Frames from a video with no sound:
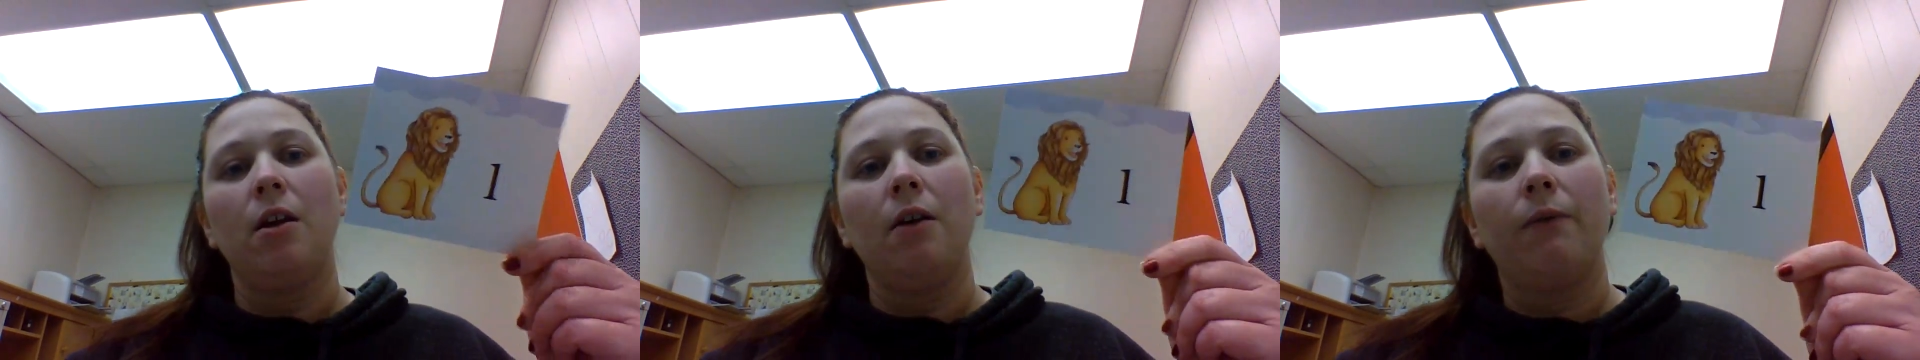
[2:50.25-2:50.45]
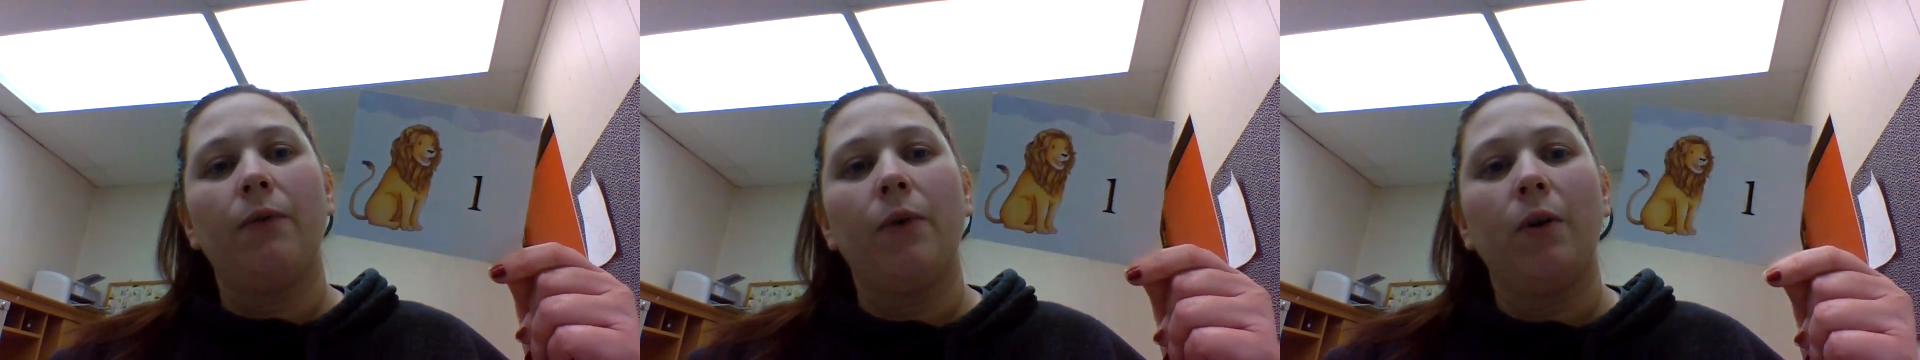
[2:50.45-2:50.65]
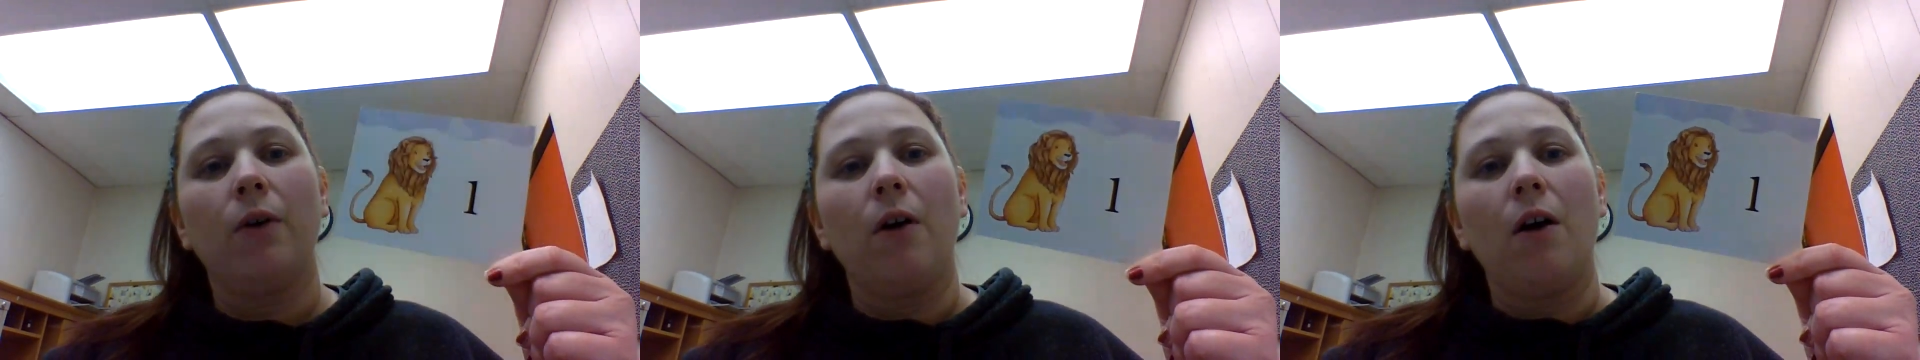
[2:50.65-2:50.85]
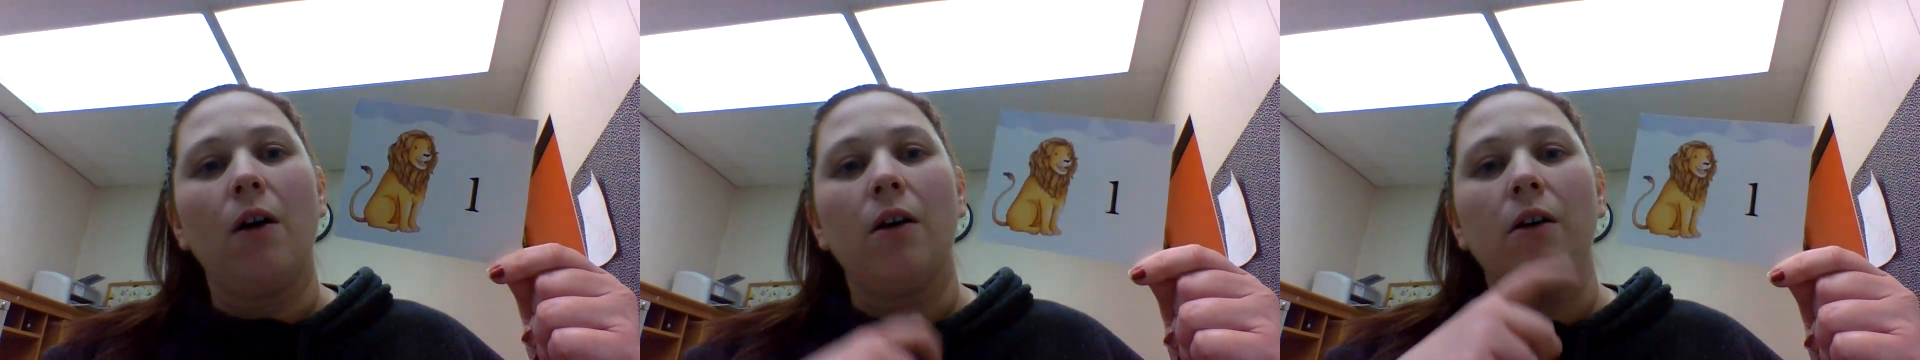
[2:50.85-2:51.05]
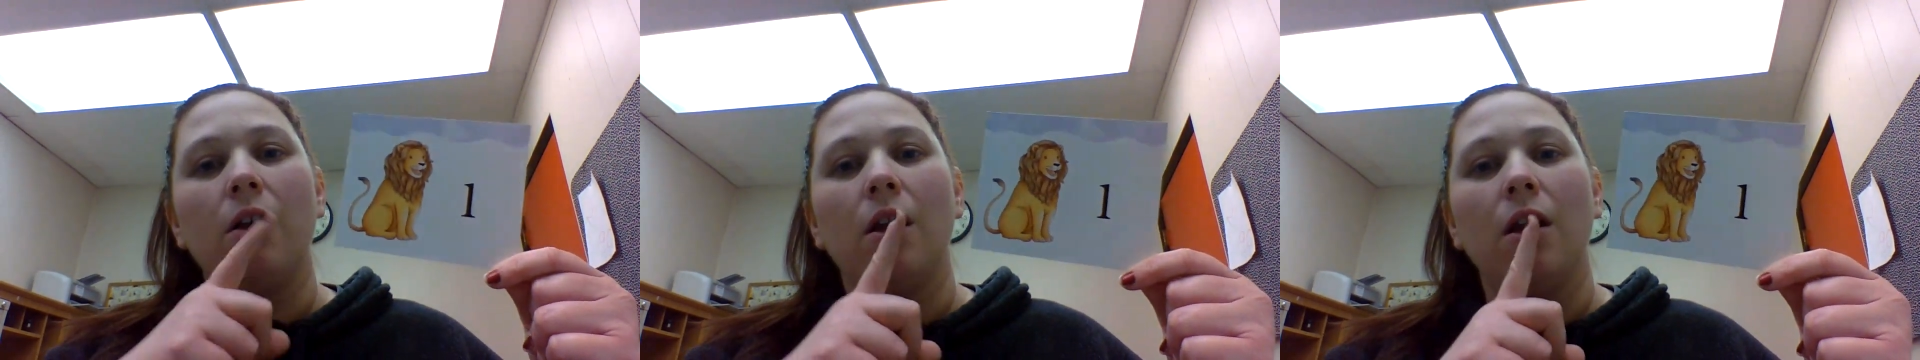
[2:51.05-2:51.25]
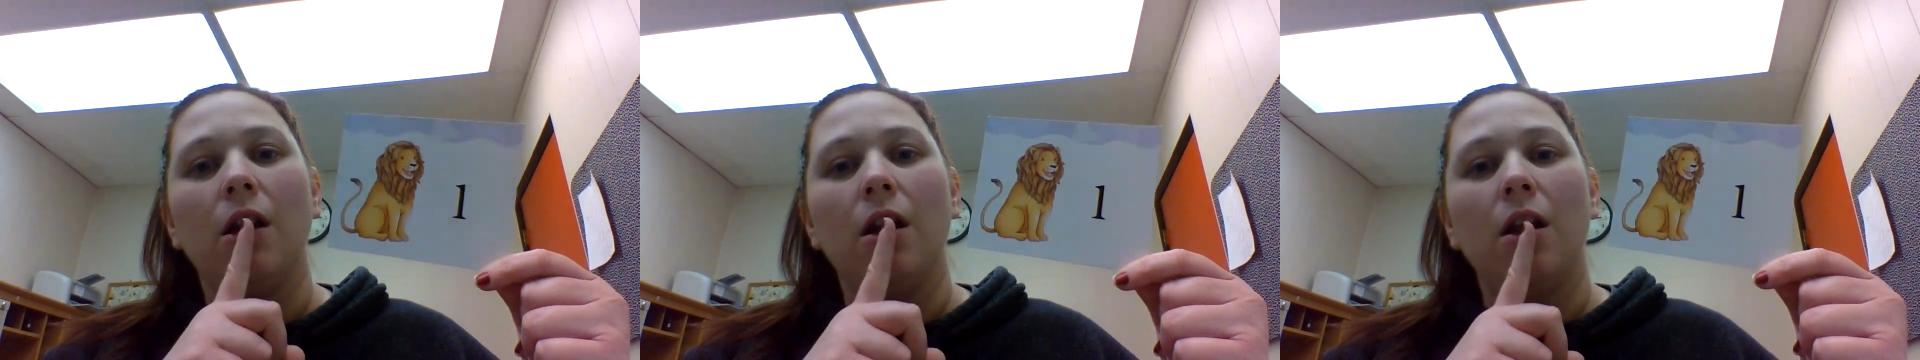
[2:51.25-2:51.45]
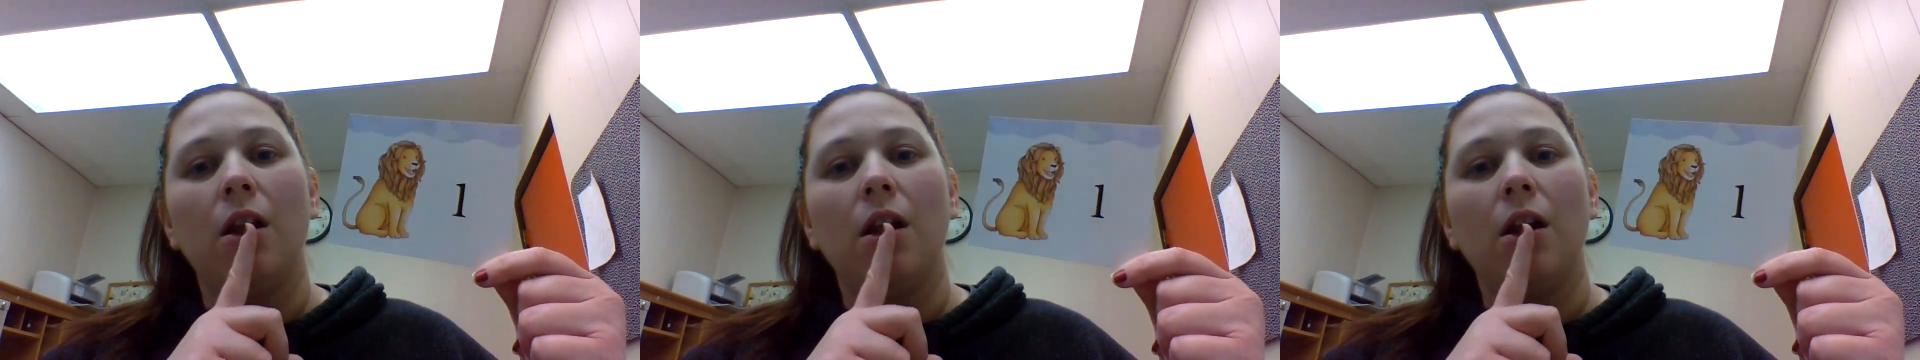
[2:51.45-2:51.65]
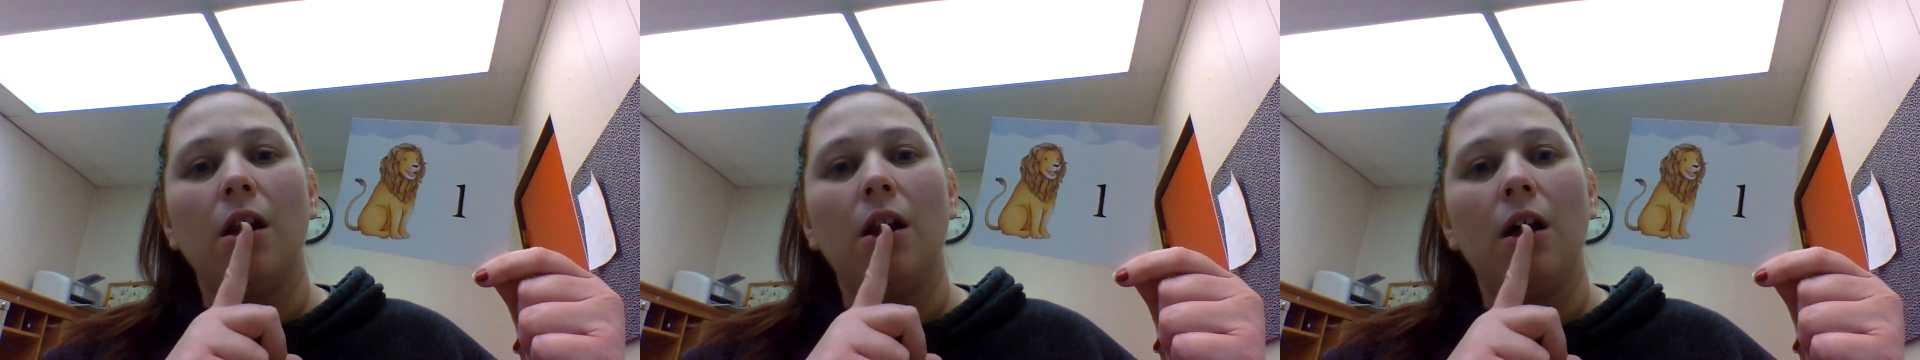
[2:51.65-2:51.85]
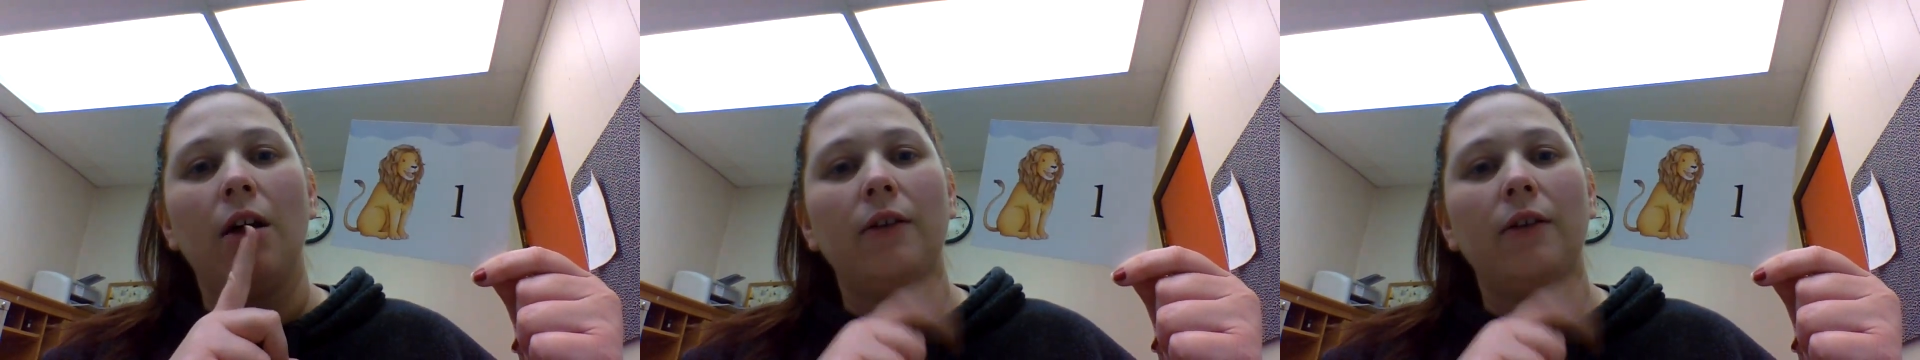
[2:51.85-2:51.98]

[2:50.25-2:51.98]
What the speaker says: For our l